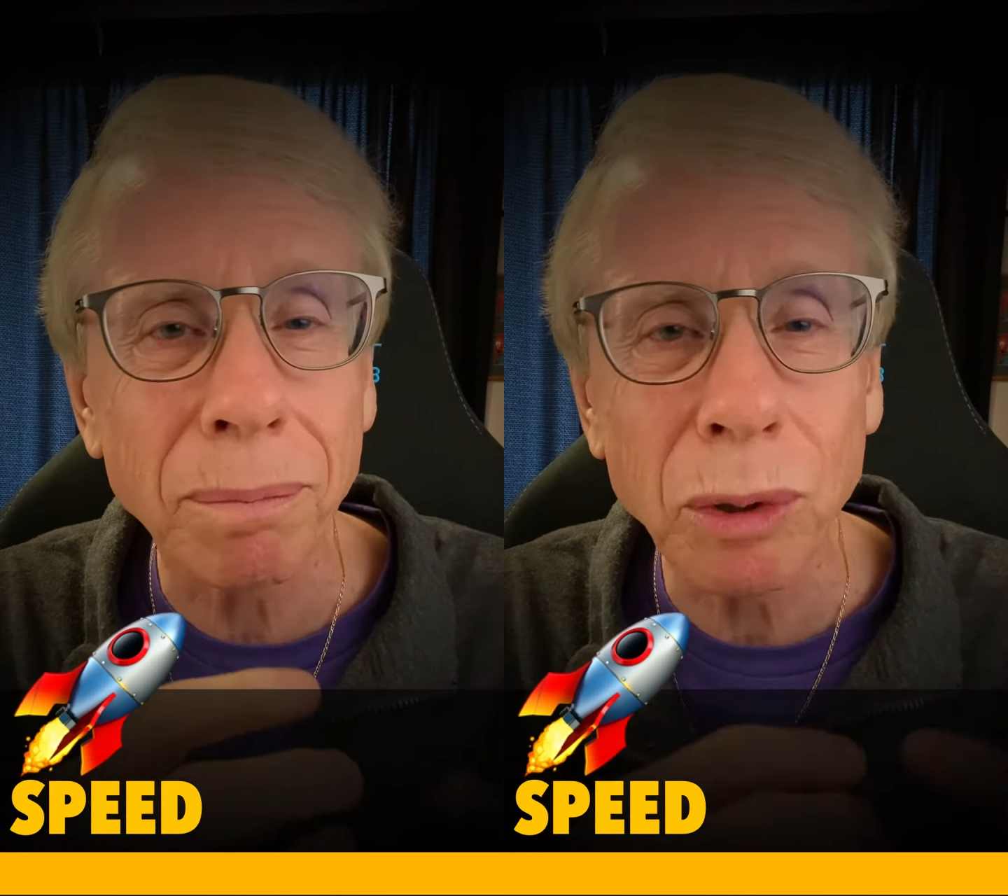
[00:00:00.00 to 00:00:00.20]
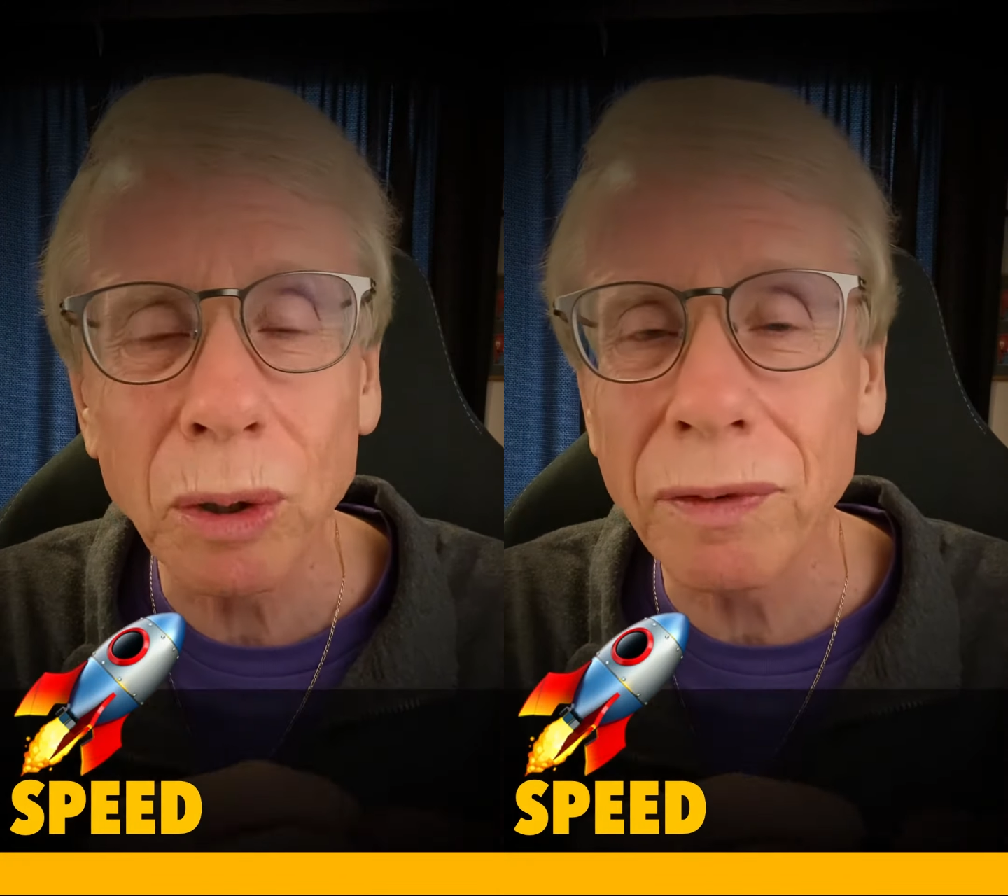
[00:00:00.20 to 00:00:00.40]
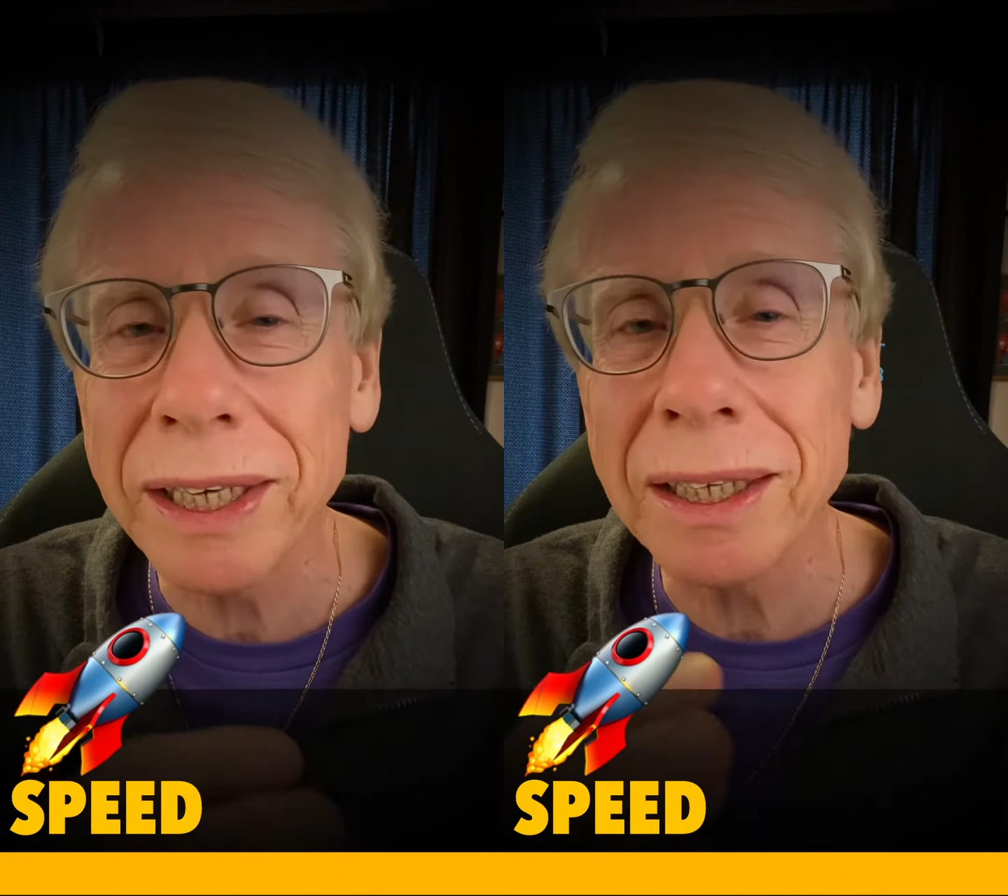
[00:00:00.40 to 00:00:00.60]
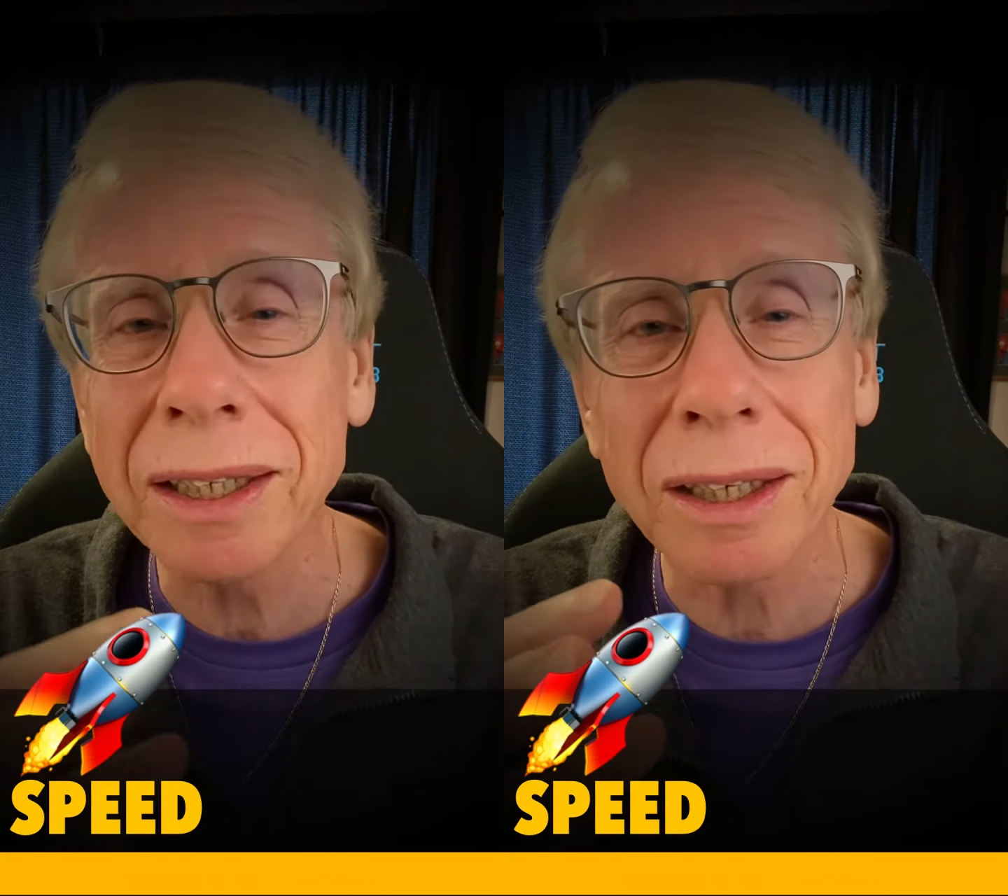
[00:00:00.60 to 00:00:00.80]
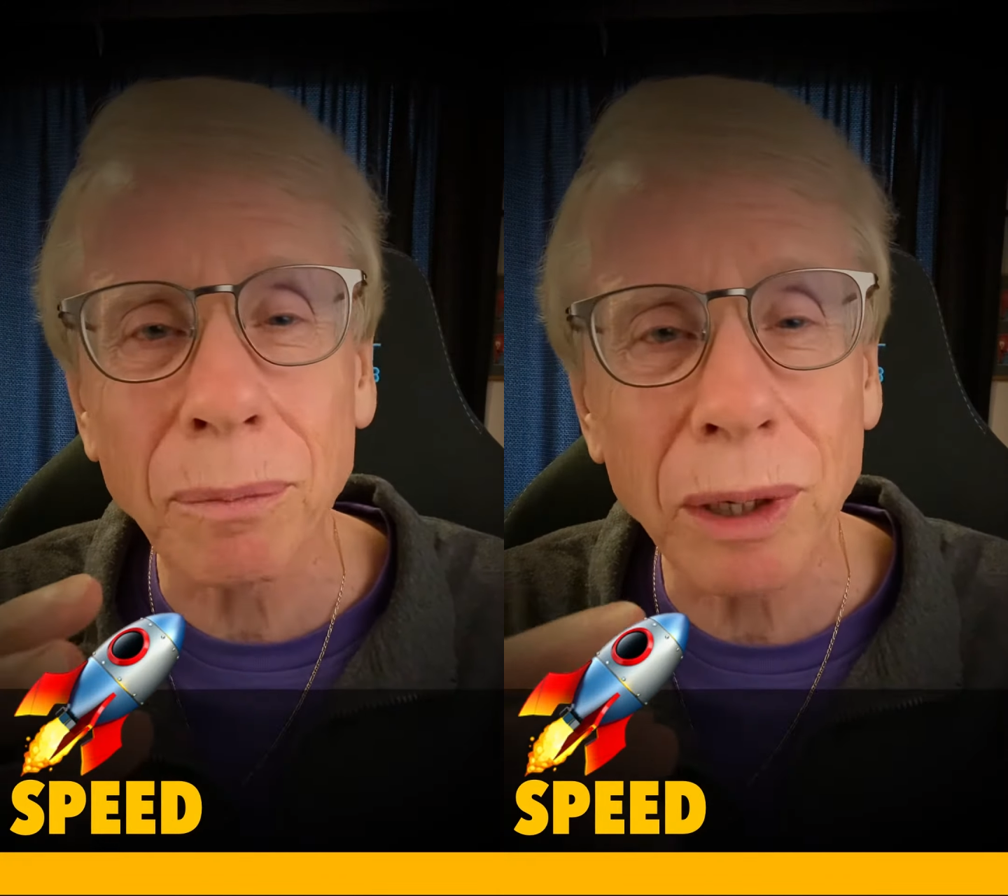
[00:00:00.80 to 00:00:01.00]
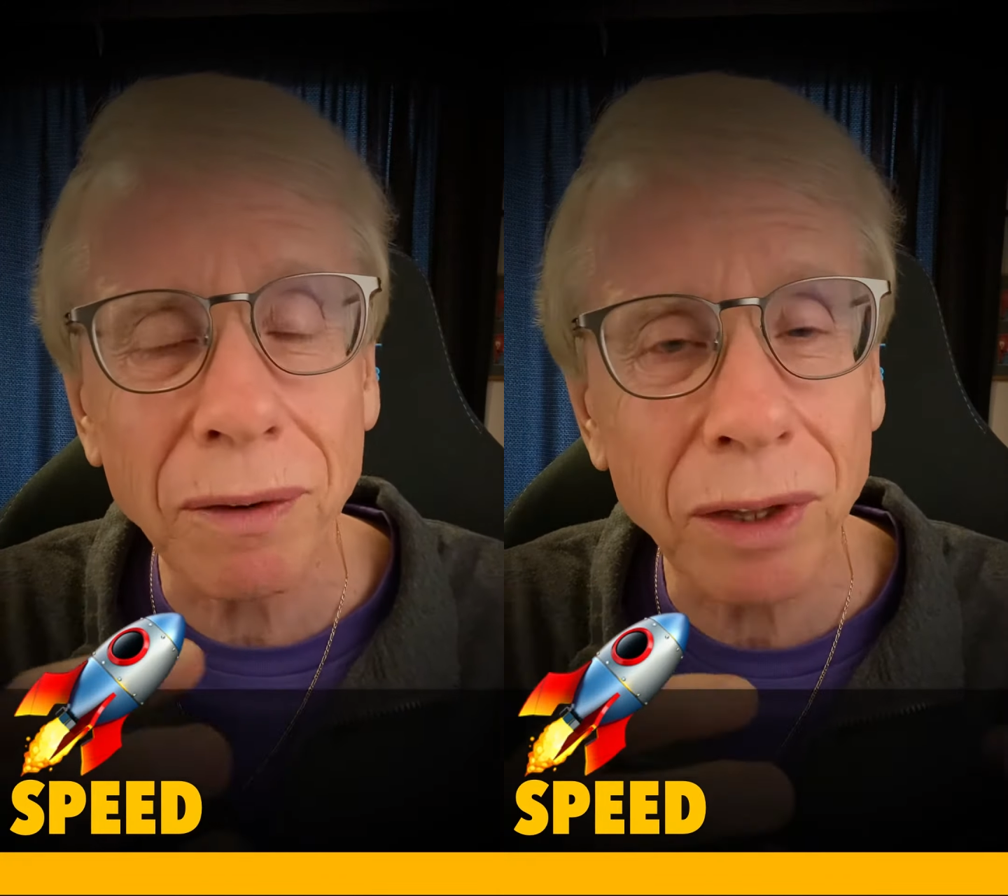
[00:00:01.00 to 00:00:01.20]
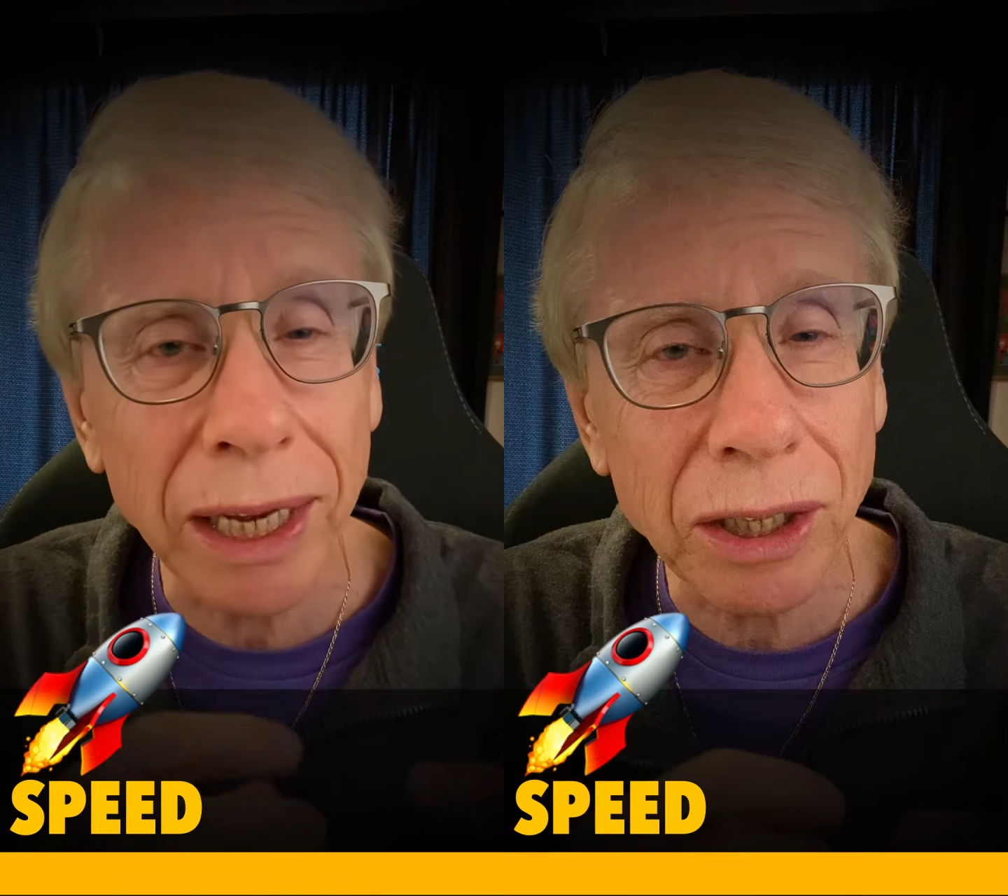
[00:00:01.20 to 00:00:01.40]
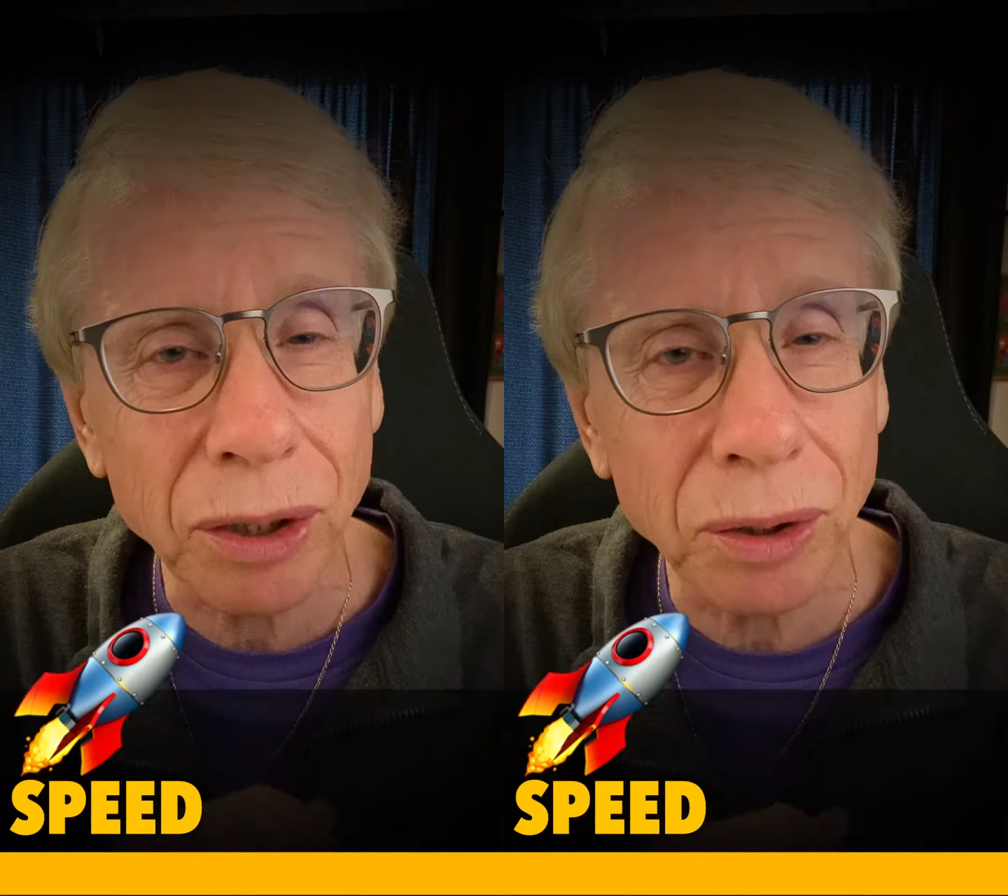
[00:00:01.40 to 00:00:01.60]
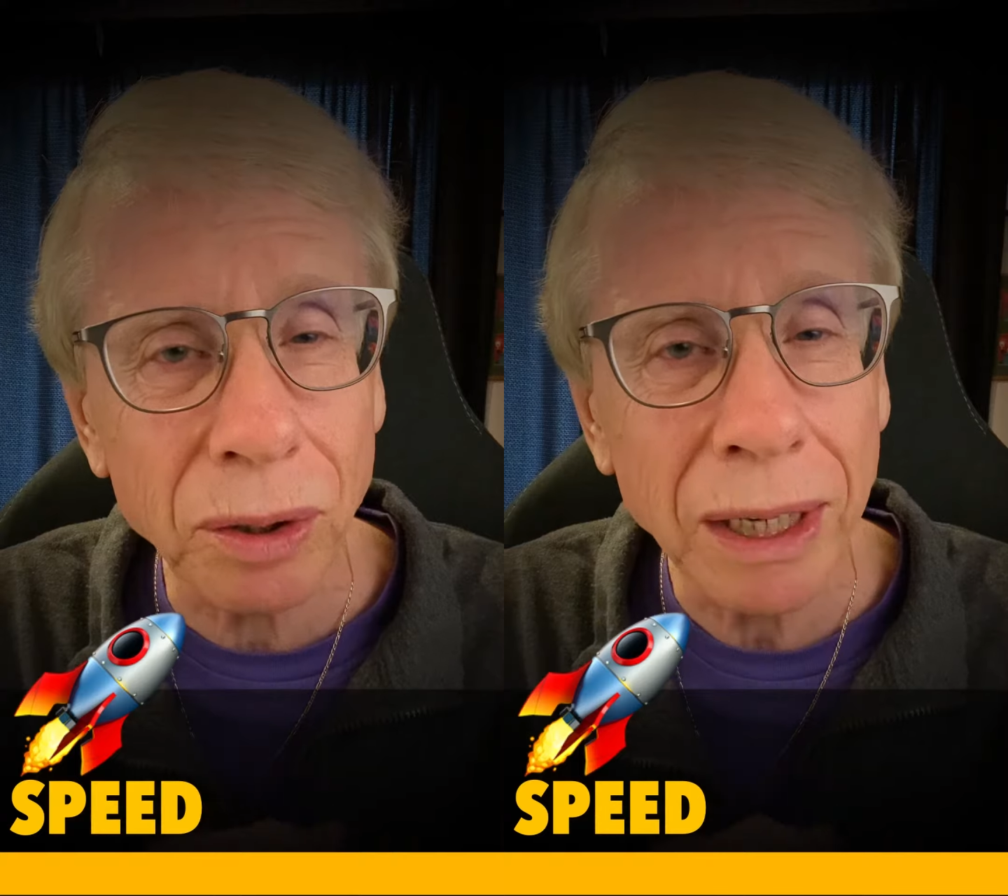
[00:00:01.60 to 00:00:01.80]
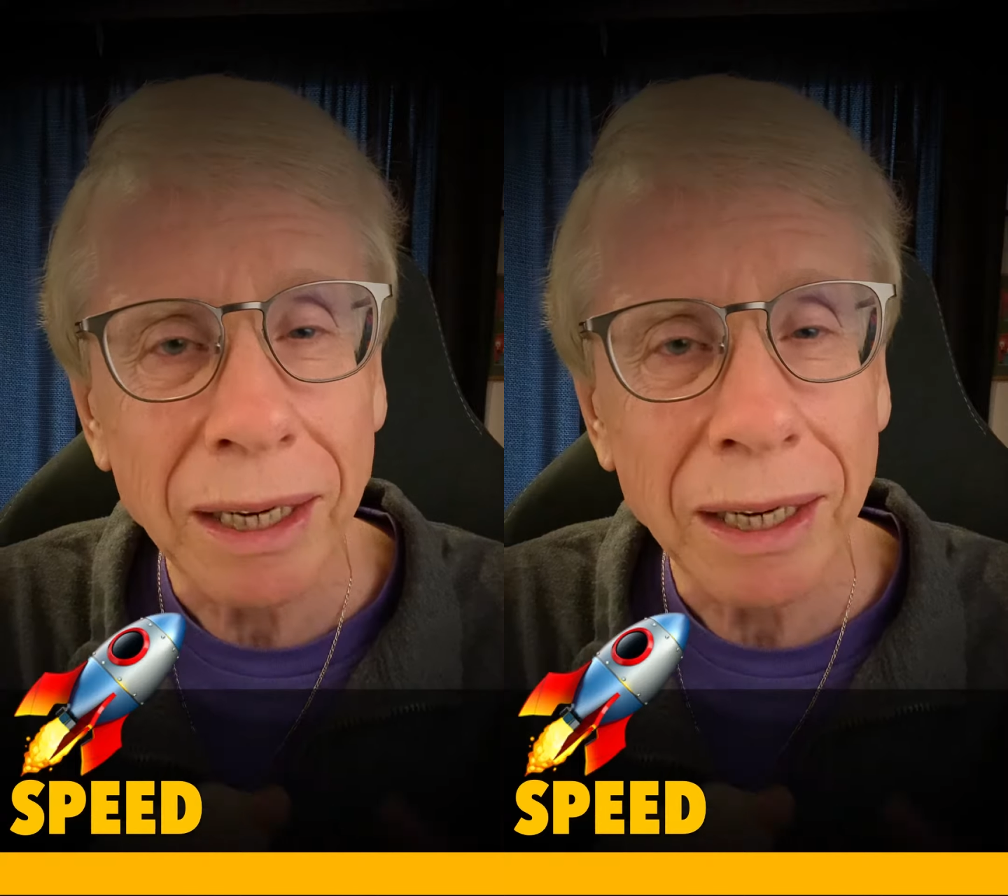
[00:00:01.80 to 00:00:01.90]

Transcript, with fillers: movies and whatever they do,